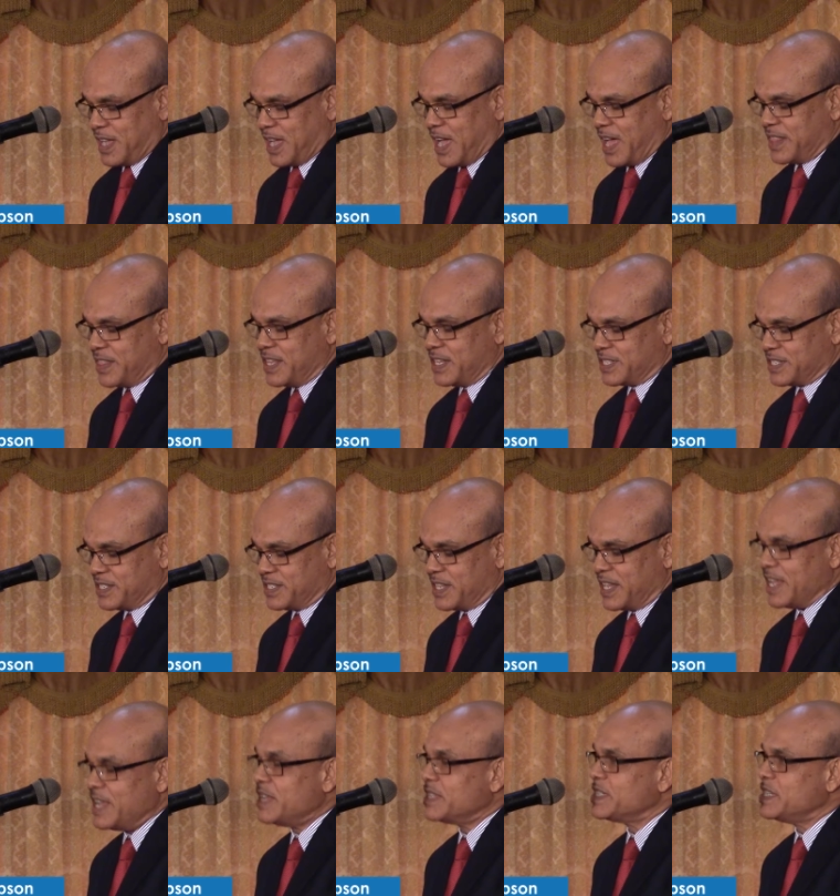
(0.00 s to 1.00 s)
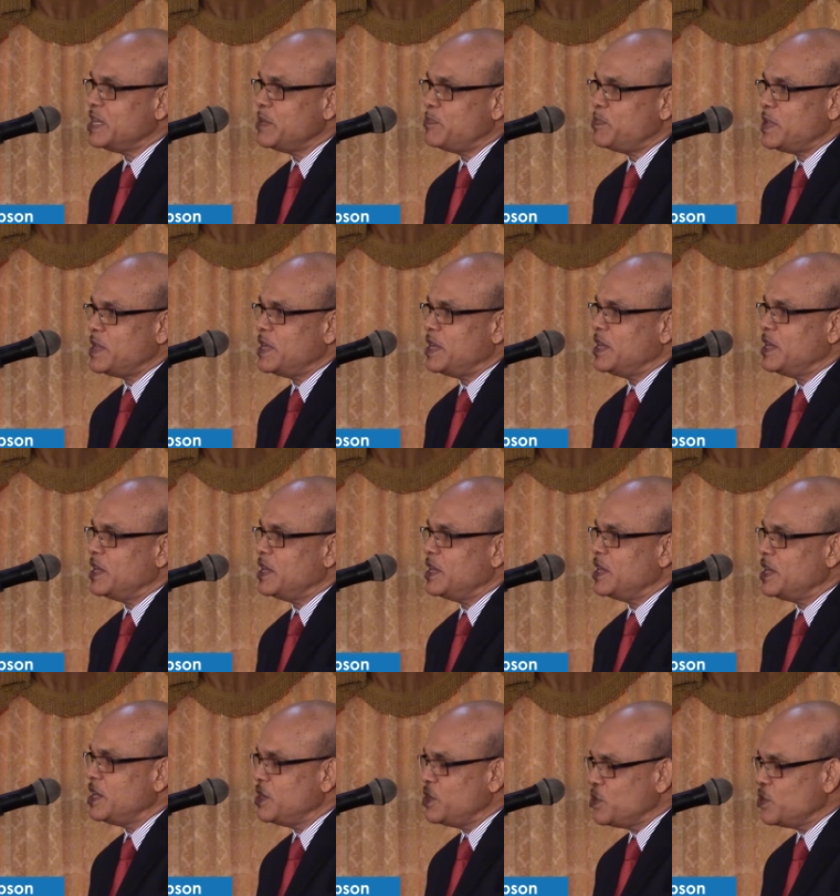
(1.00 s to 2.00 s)
at this
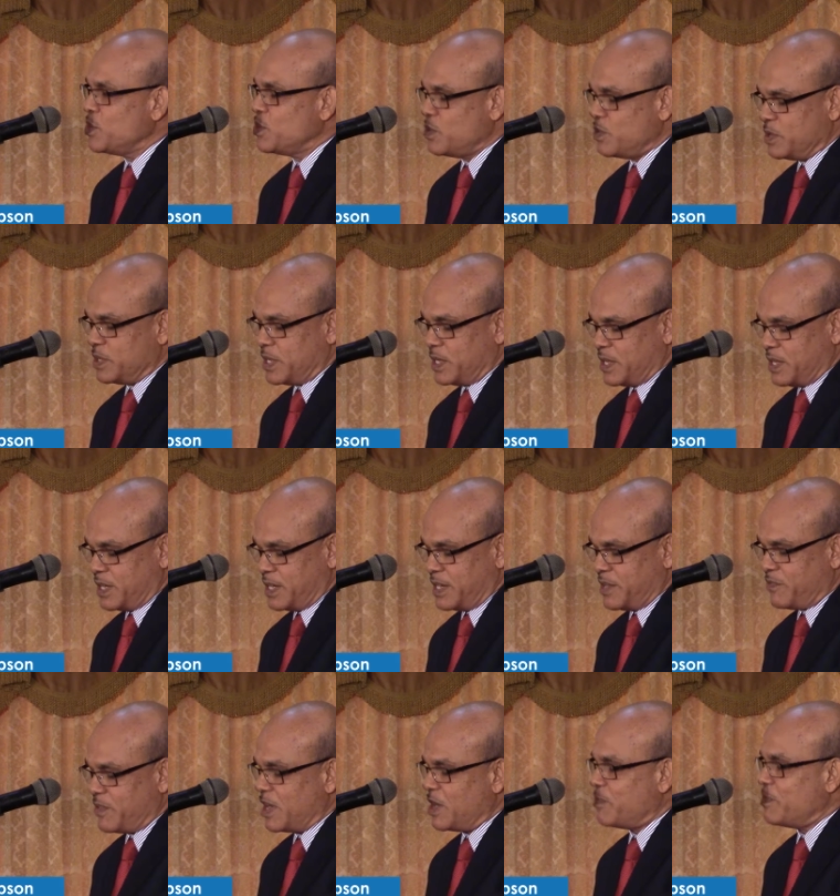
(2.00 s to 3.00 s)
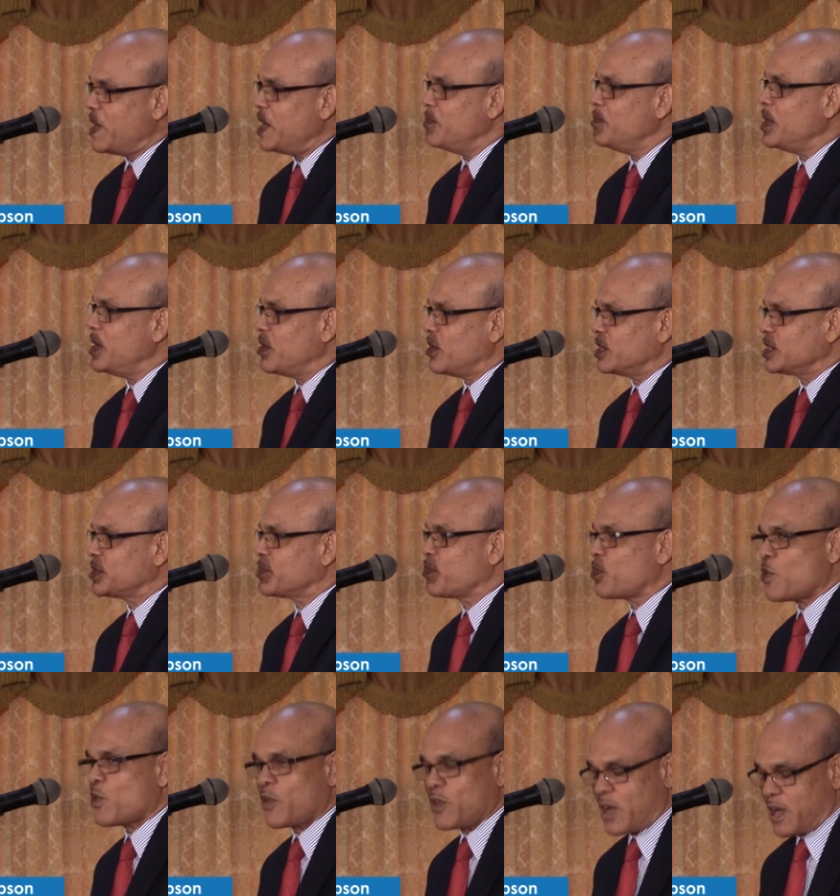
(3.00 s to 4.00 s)
ACP-EU Development Minerals
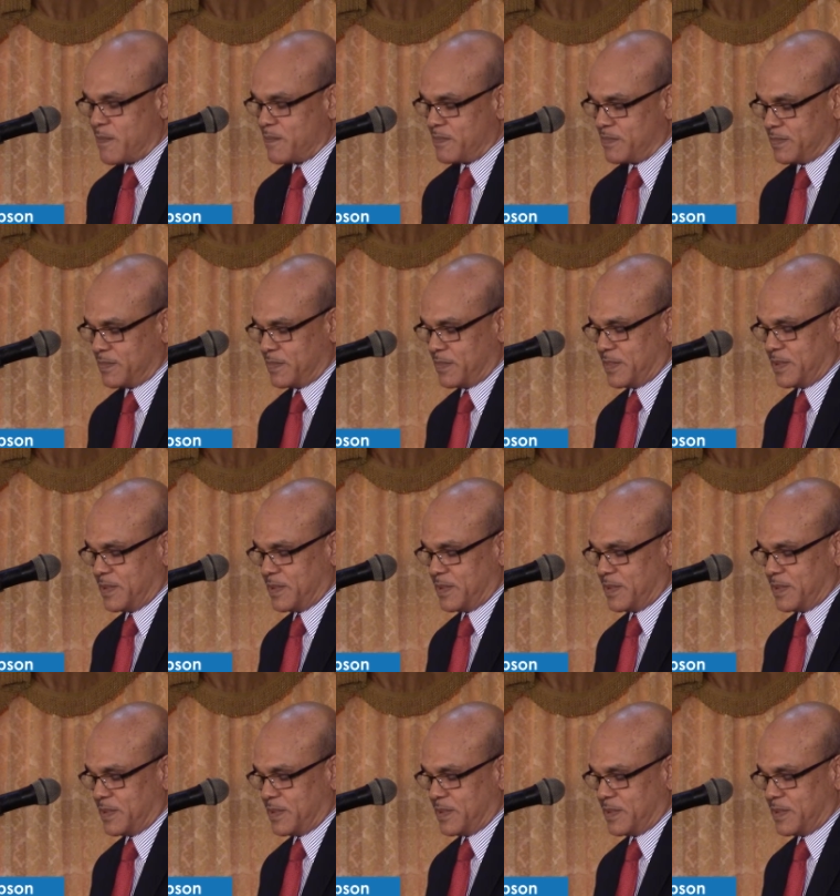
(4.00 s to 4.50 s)
Programme